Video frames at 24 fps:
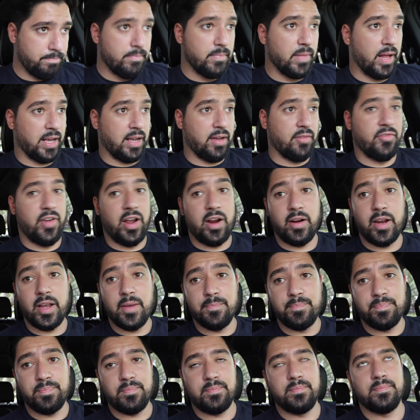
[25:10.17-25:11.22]
like a
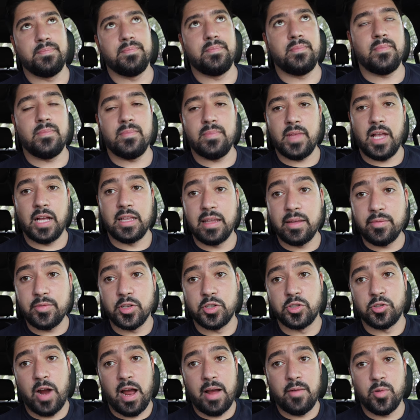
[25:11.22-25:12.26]
very, I'd love to
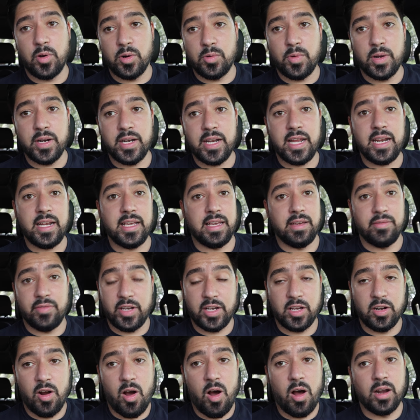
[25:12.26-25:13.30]
drive one one day to give
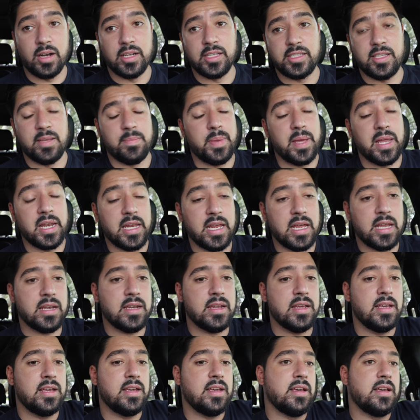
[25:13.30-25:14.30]
like an honest opinion.